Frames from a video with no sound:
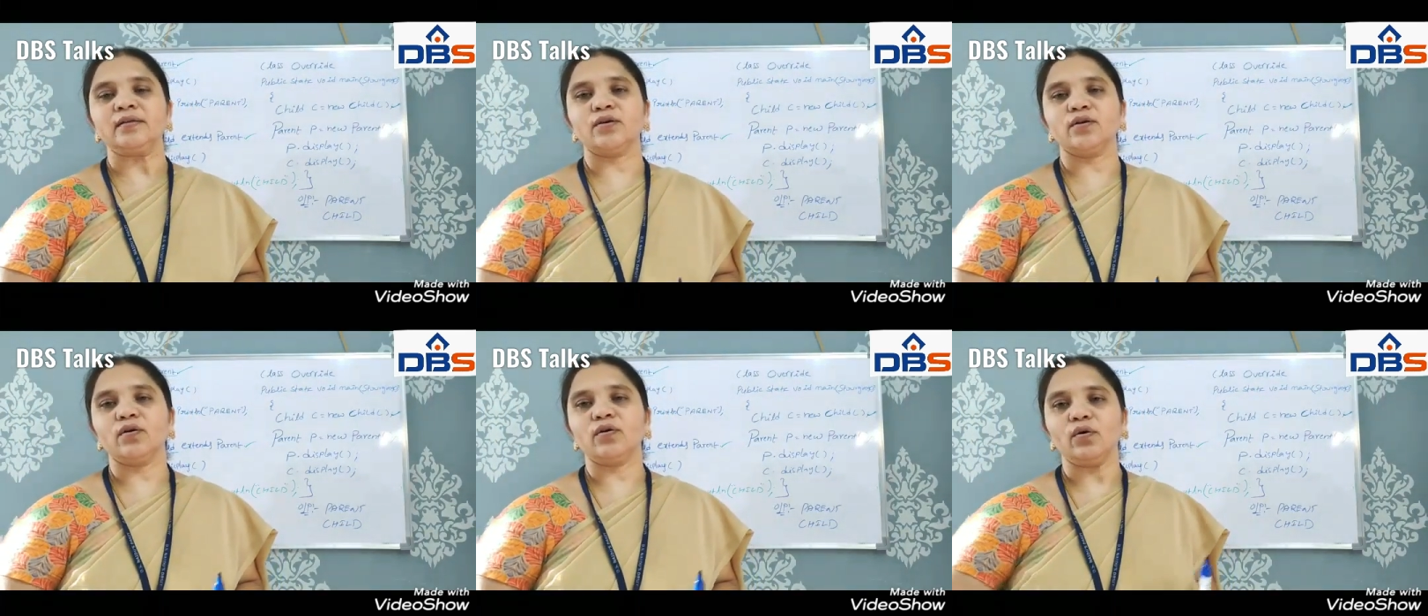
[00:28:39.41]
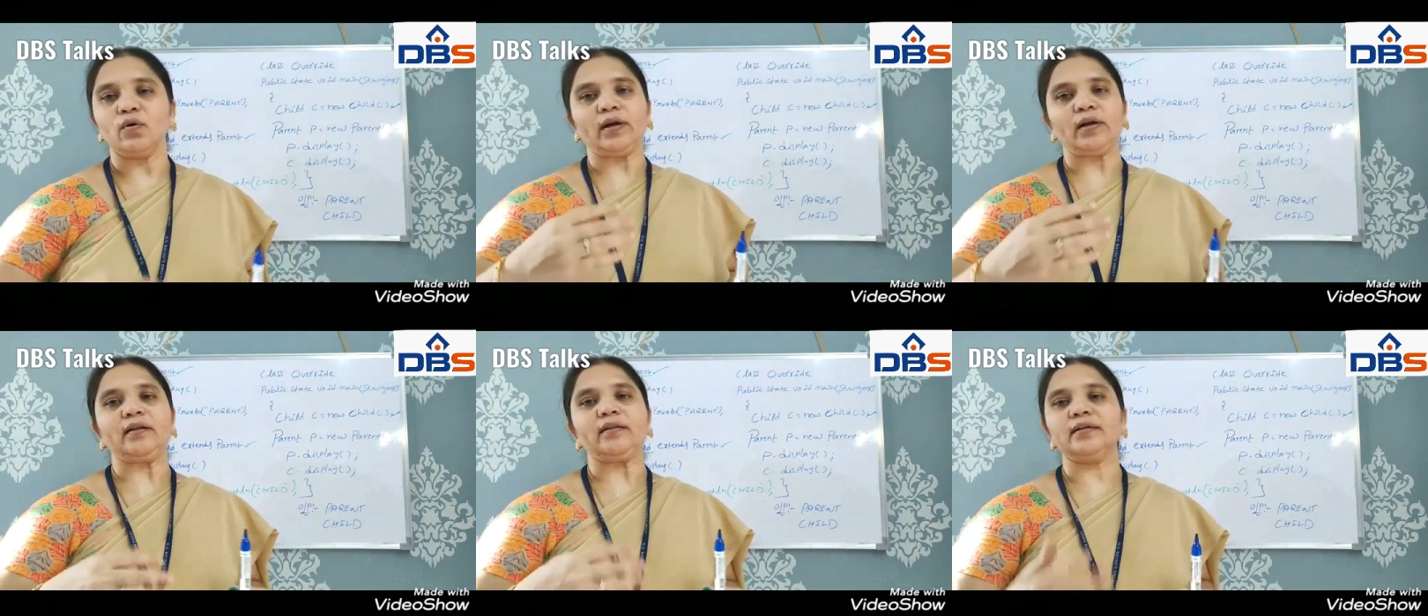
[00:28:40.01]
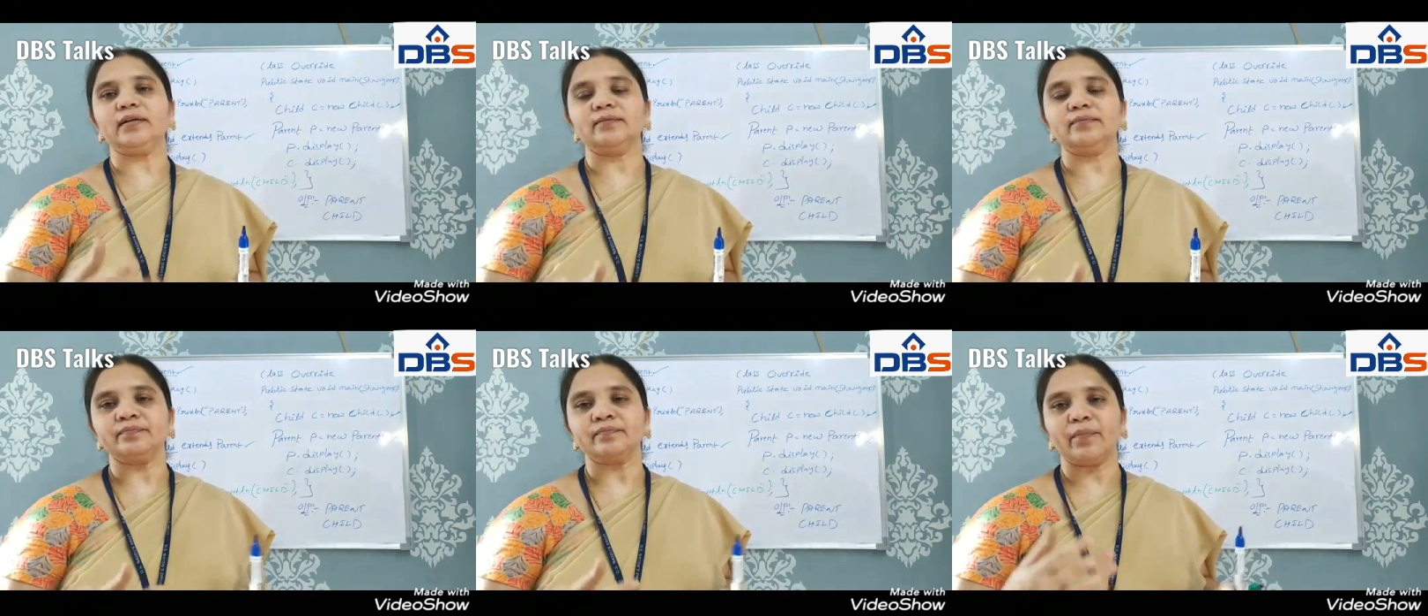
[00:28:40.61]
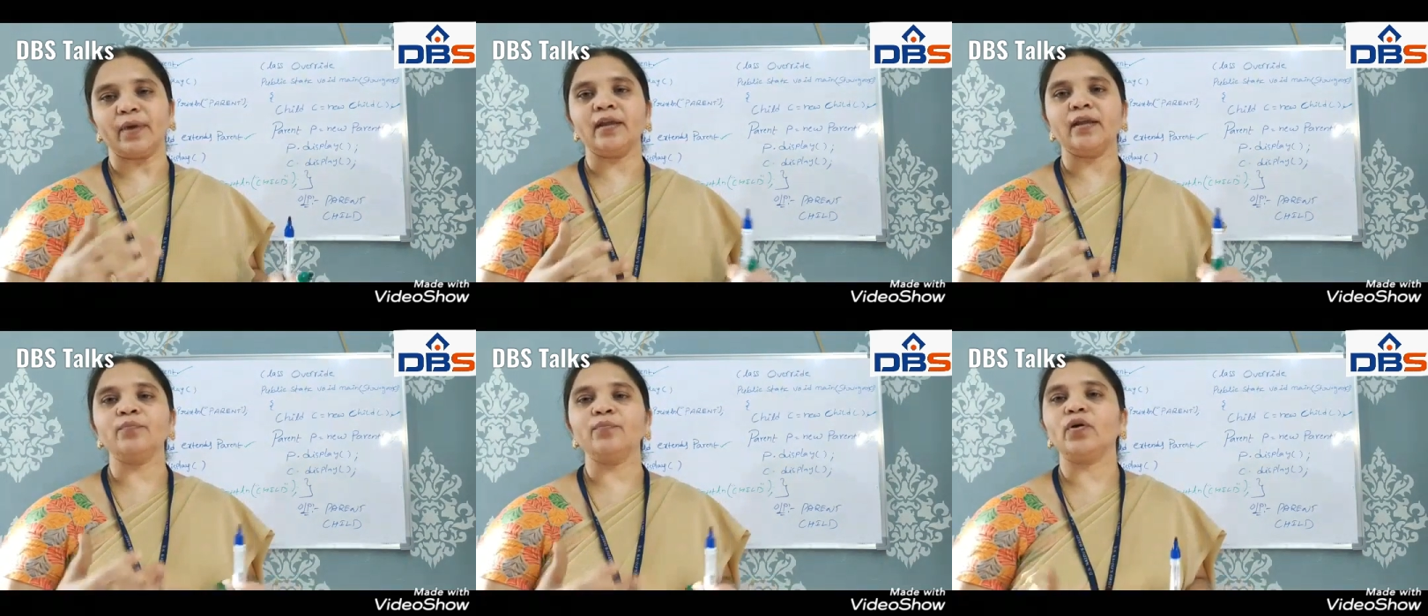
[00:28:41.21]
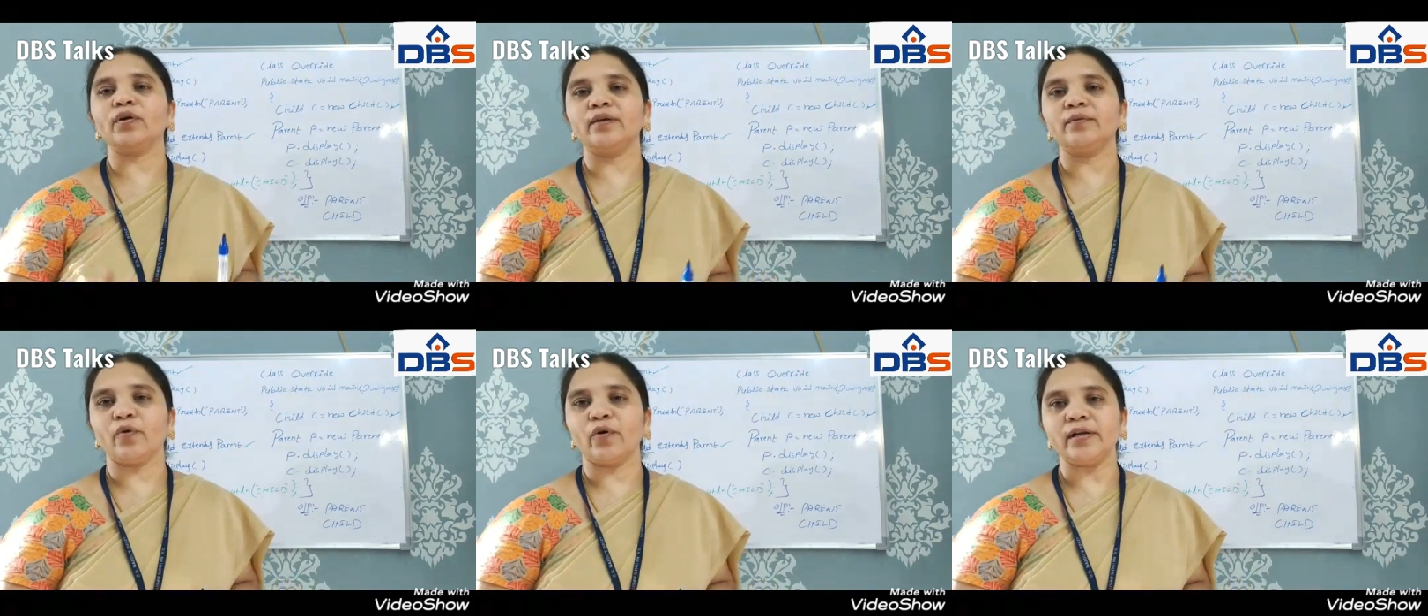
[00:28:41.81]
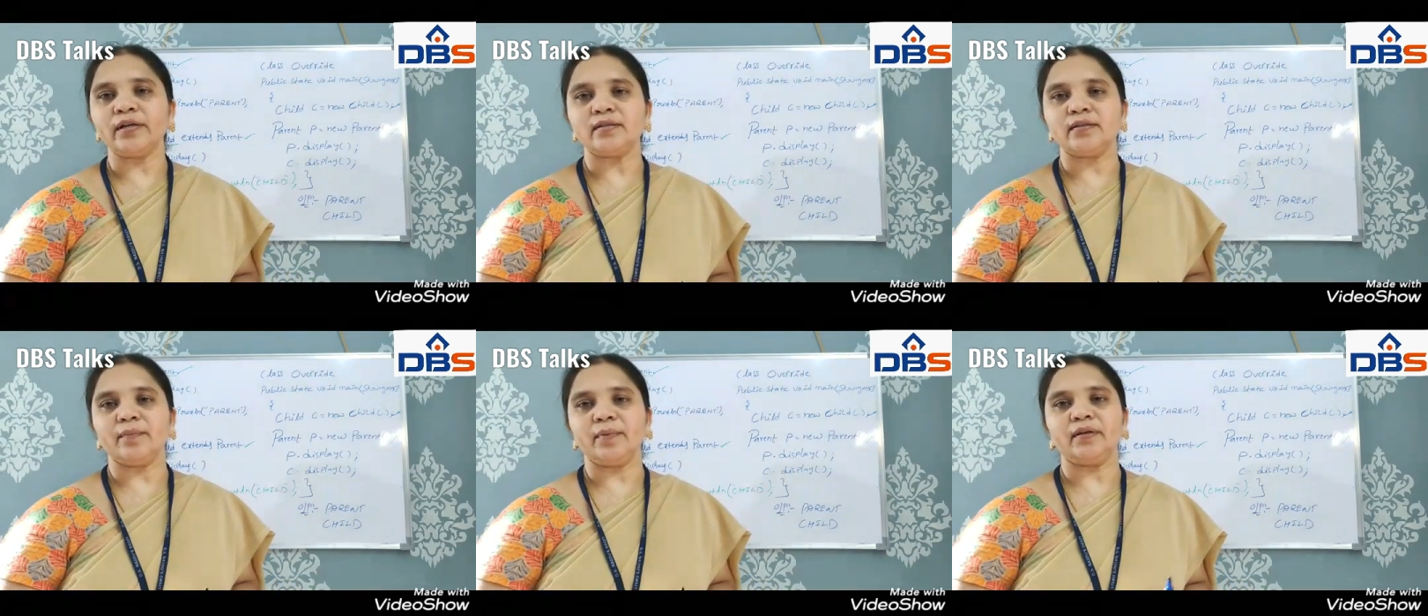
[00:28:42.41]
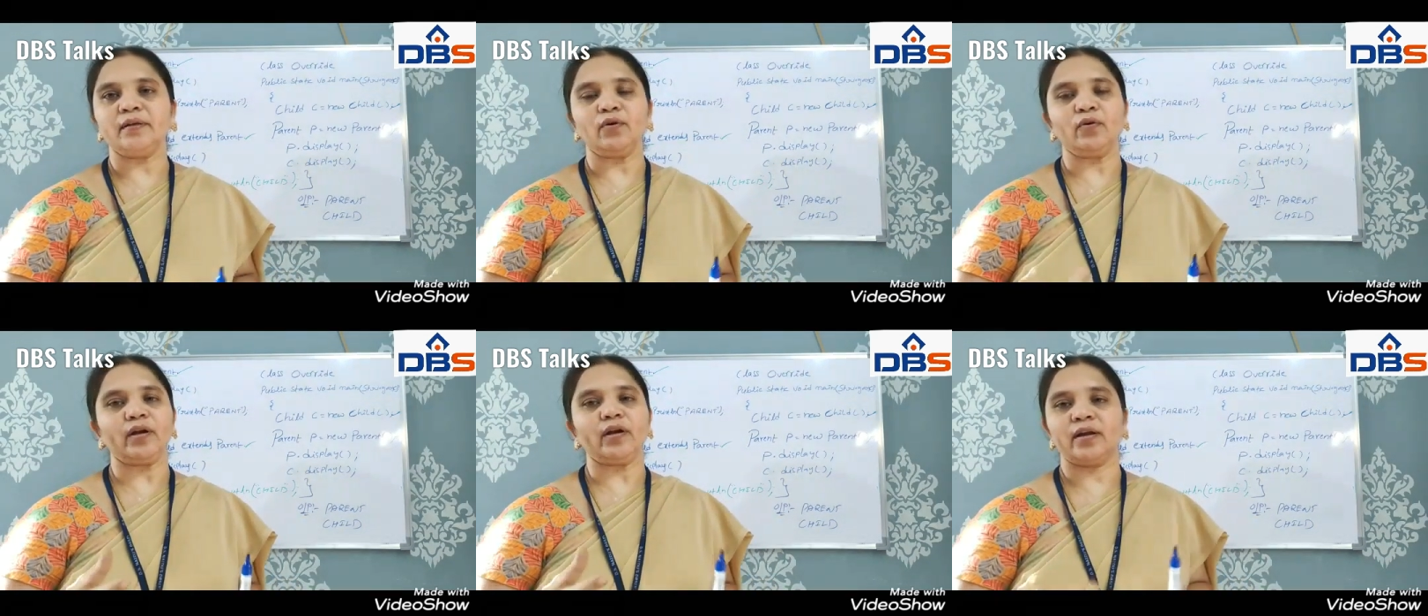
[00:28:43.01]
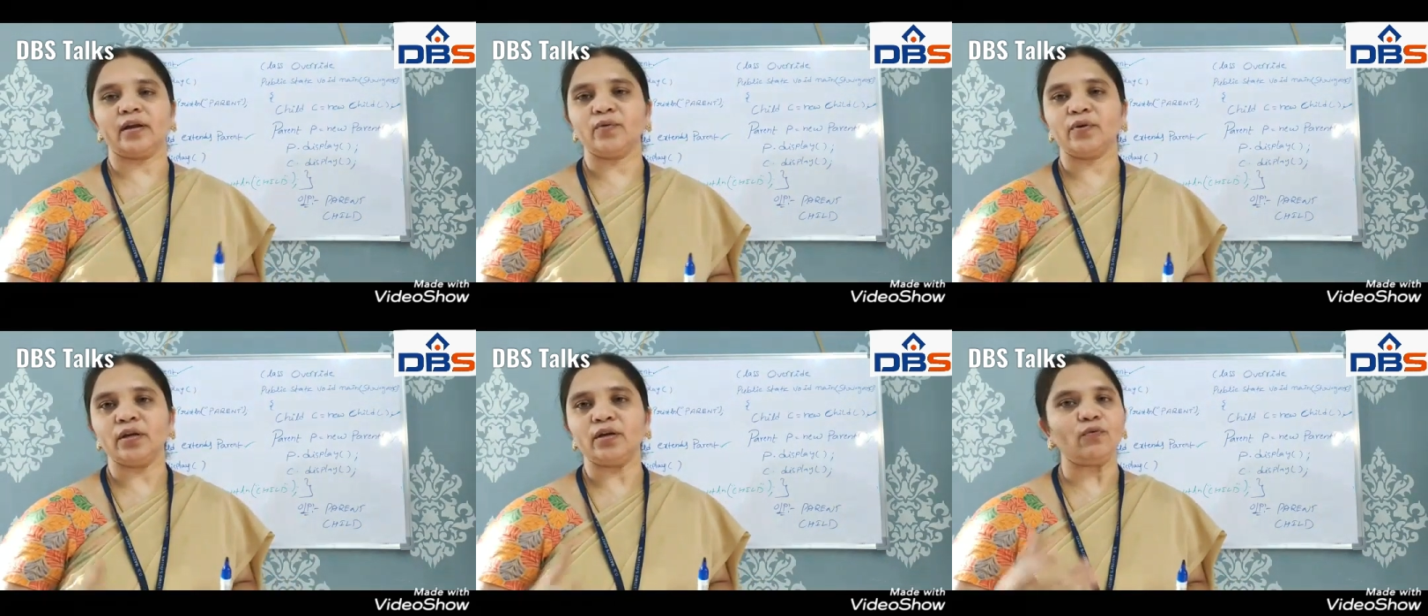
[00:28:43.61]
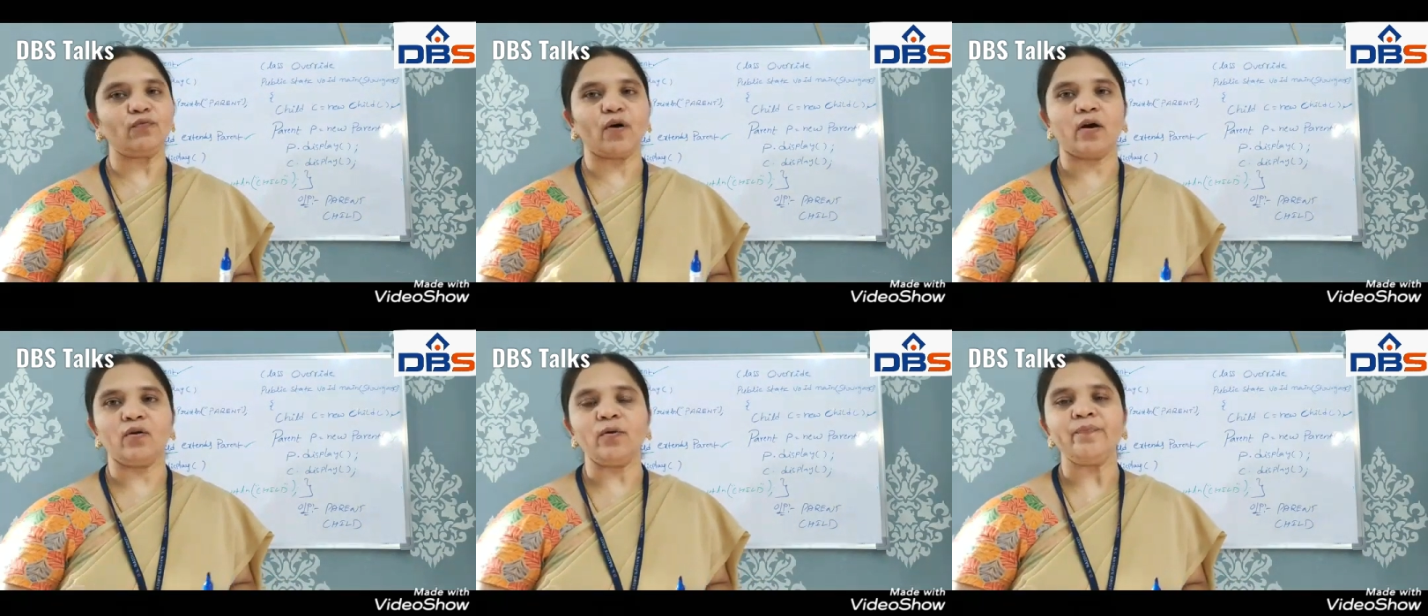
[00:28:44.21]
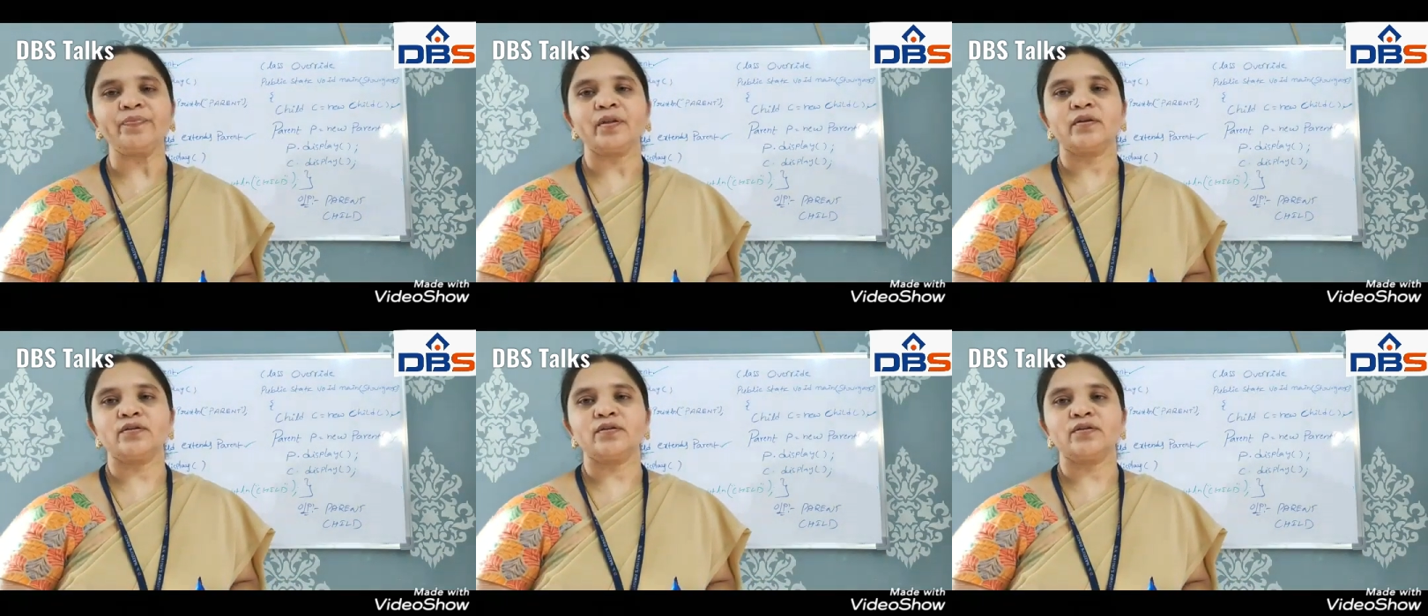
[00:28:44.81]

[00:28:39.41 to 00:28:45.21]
So what are the main important points in the method overriding we need to follow?